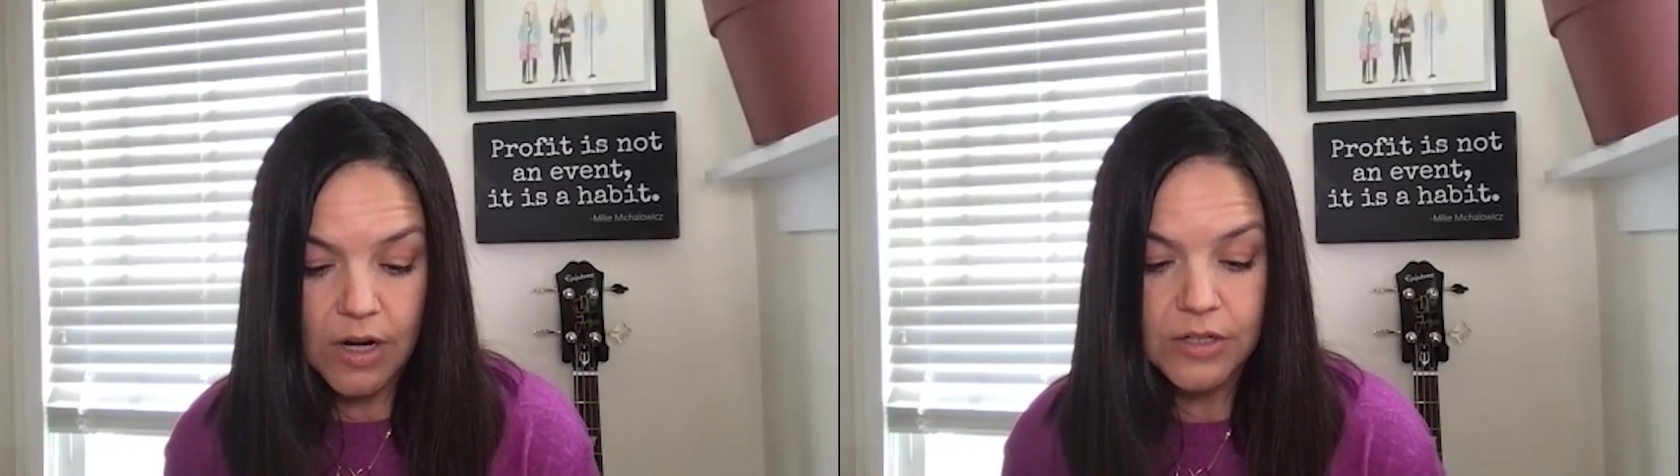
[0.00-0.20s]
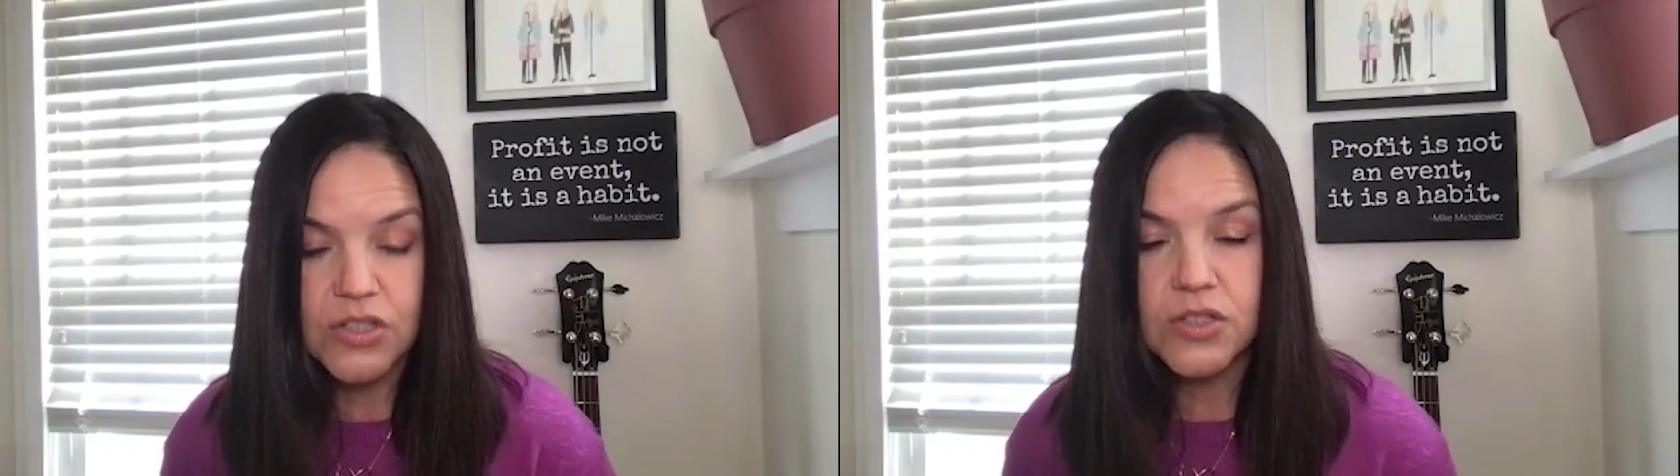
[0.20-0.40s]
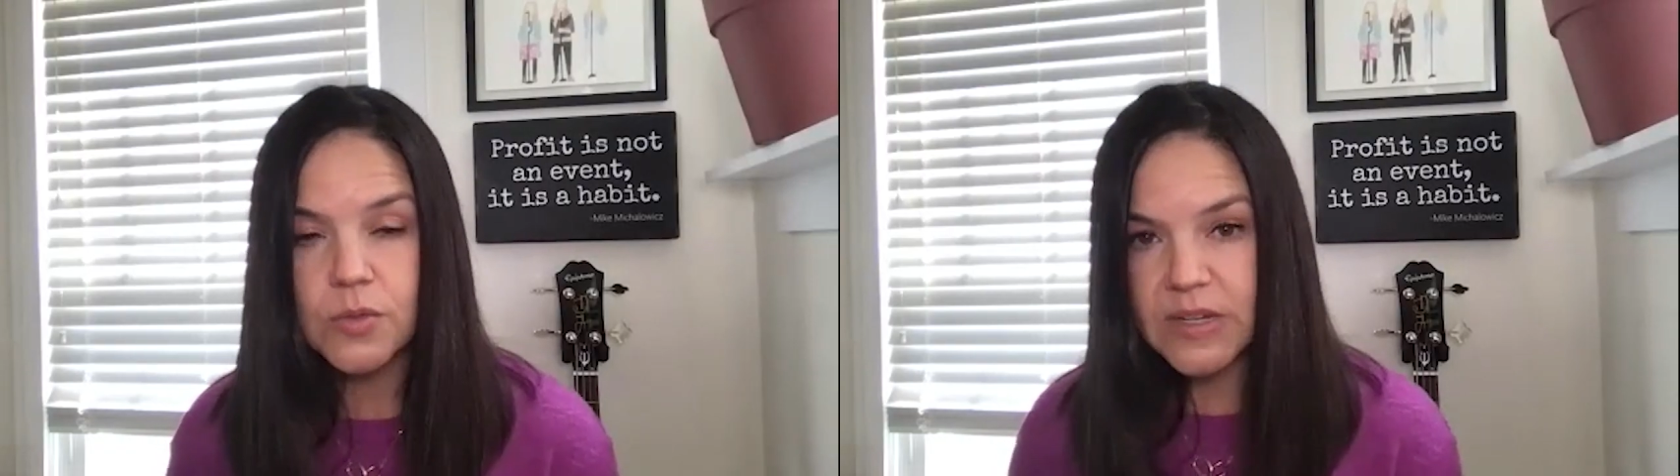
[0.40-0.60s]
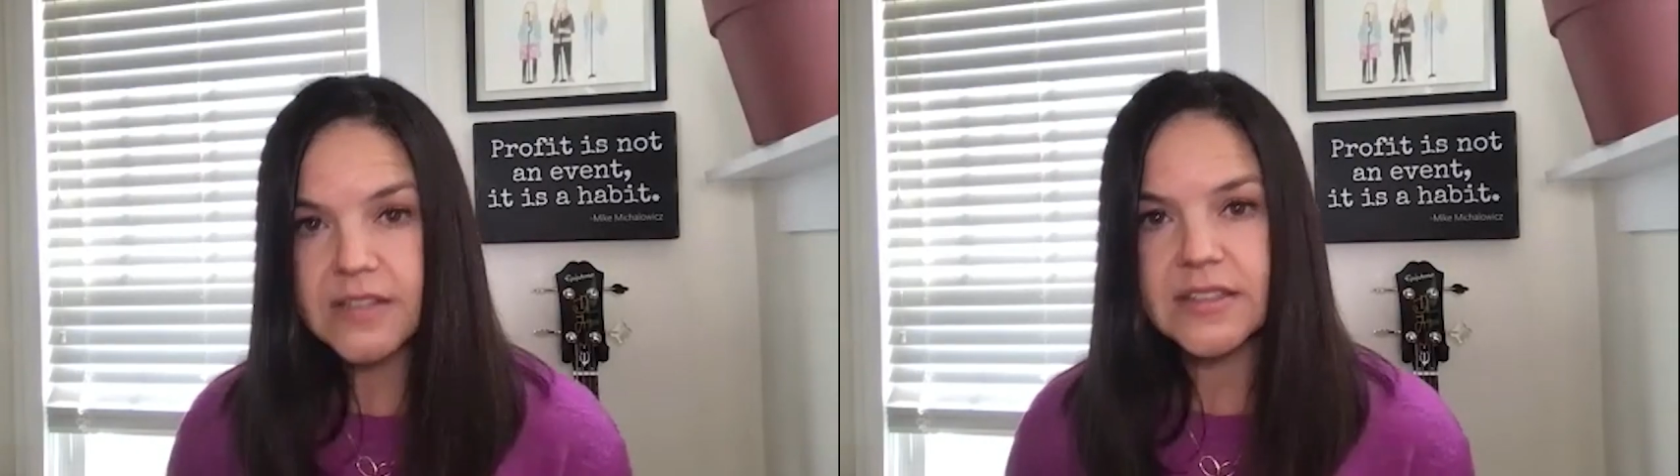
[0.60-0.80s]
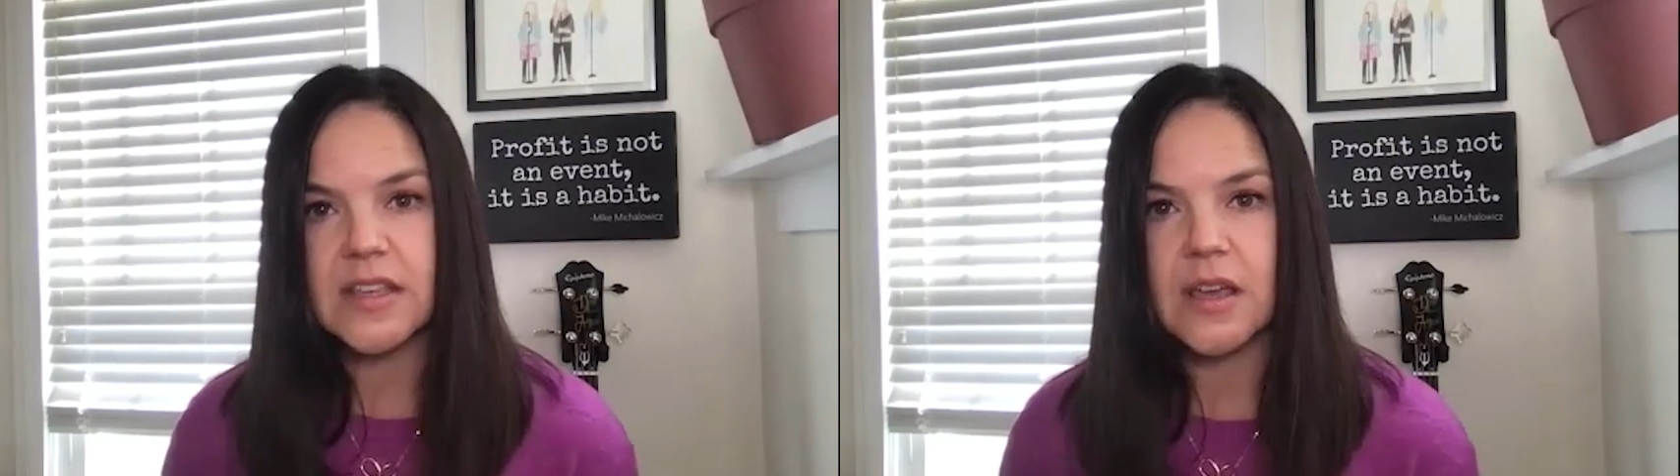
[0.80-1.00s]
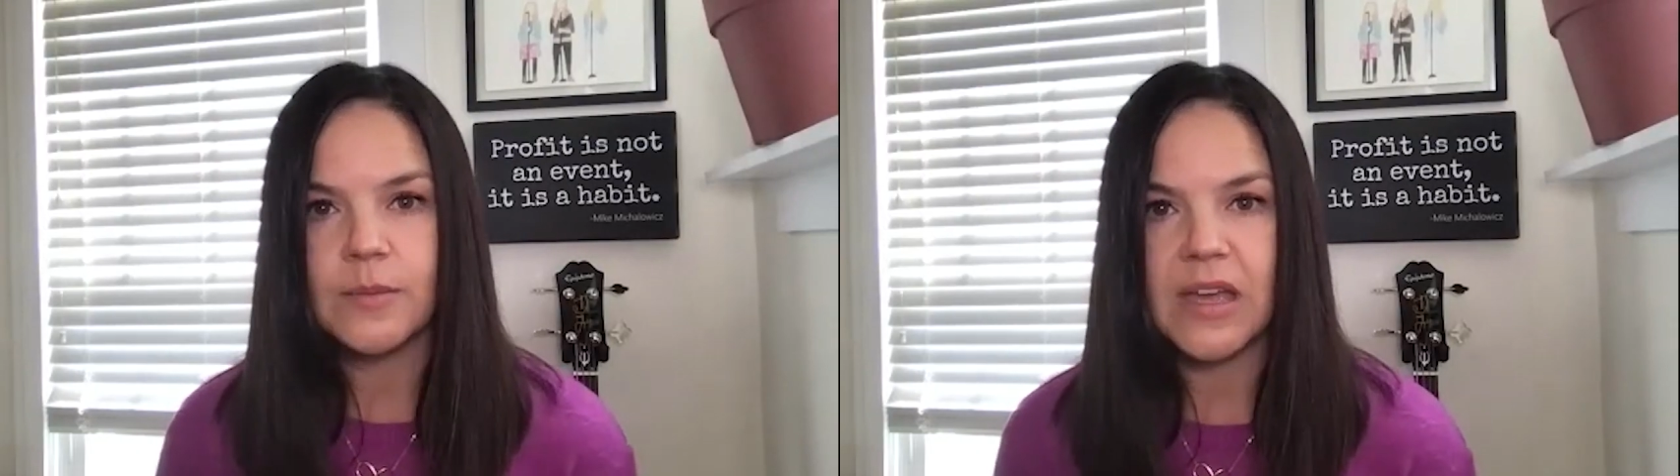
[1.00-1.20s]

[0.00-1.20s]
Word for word: are doing some